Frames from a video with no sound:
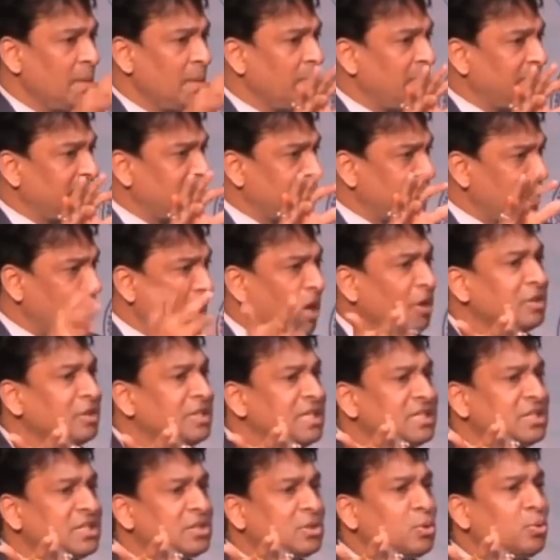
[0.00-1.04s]
But now
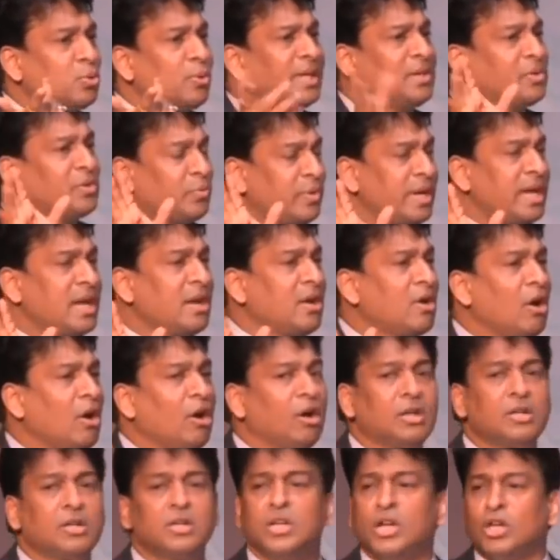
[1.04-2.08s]
this 2 and 3
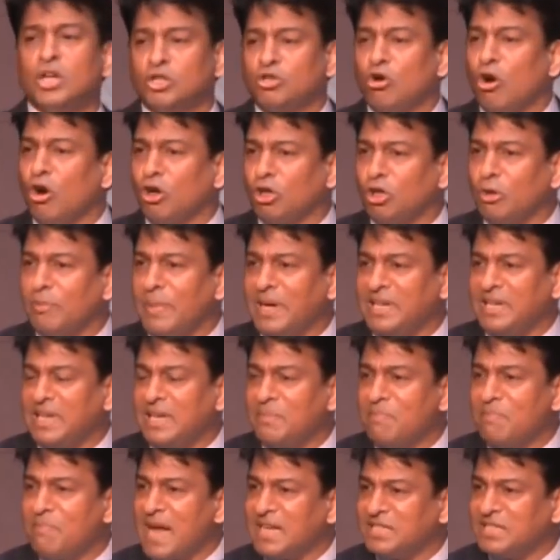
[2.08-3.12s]
gone, so
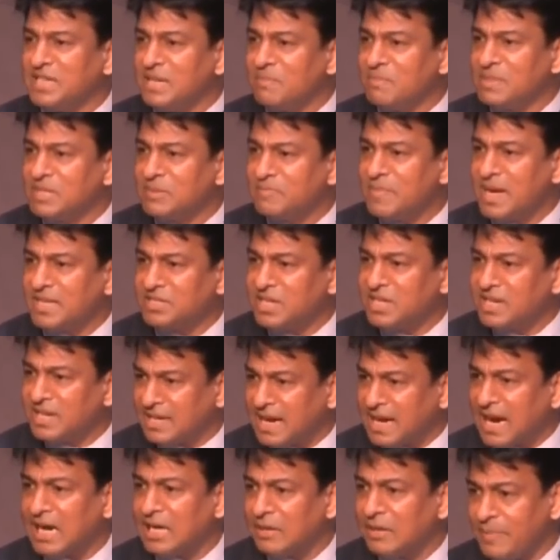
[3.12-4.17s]
automatic matching, mismatching
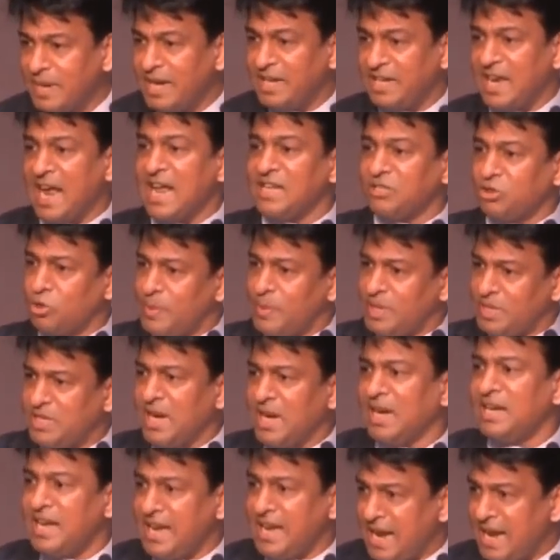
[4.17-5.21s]
can't be. It has to be
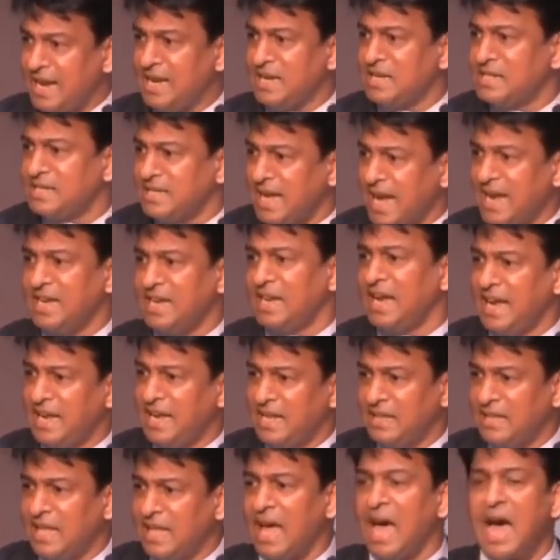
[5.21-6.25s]
done inside,
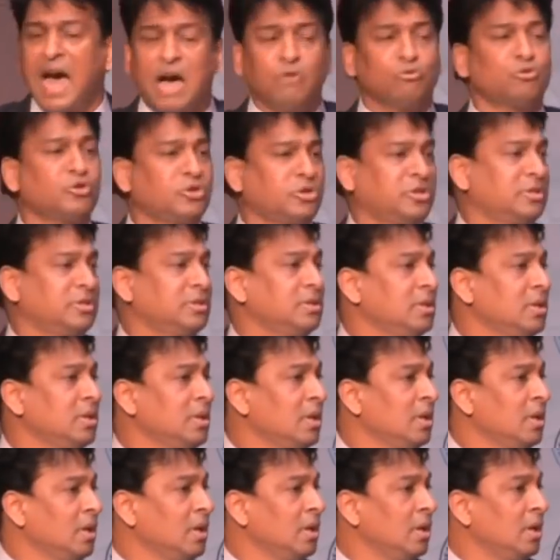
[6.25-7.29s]
in the house.
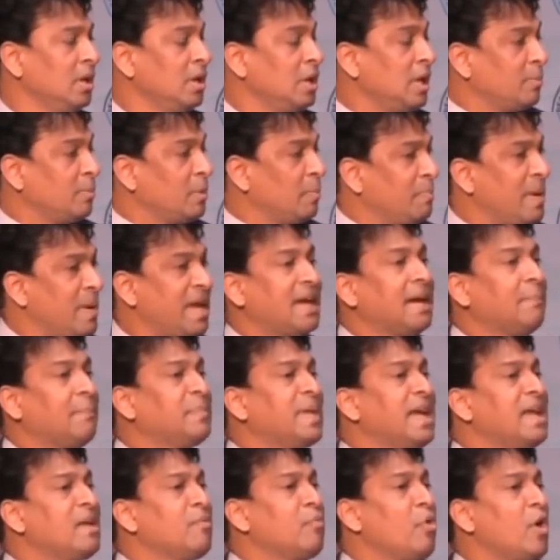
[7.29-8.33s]
You have to pick up
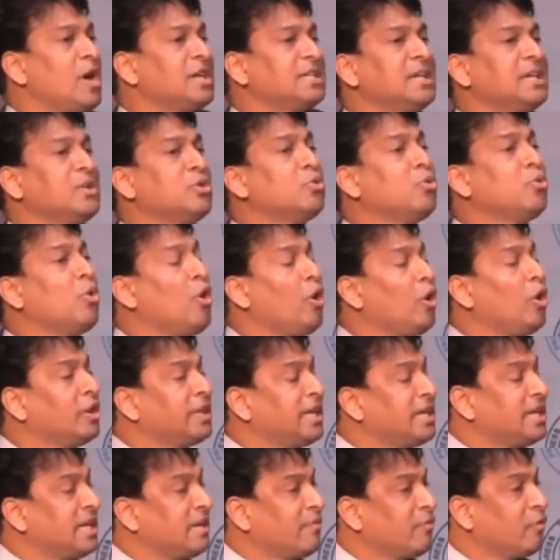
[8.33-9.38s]
the invoice and do all
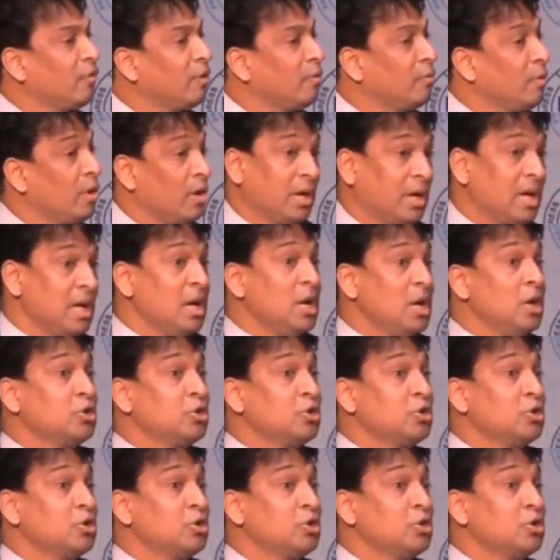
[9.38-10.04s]
the needful work.